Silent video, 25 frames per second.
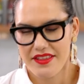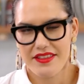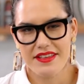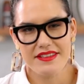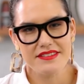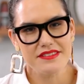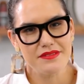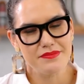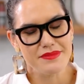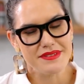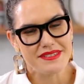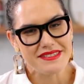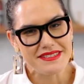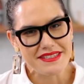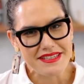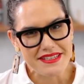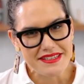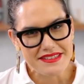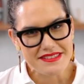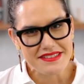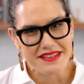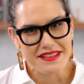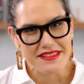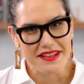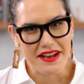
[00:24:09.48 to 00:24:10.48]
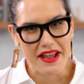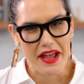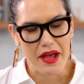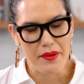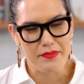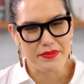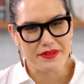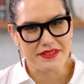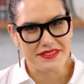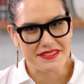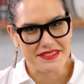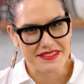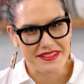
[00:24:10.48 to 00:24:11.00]
there's some seasoning that
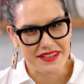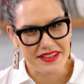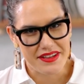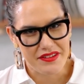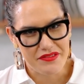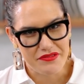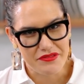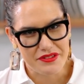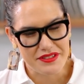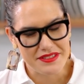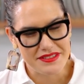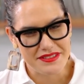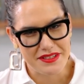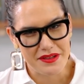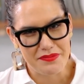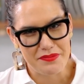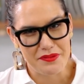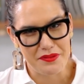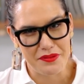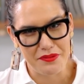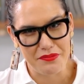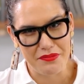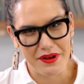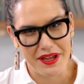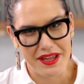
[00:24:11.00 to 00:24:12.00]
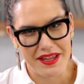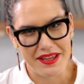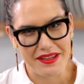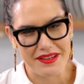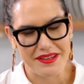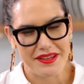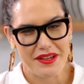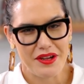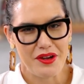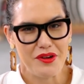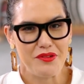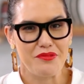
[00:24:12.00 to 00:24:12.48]
happens every step of the way.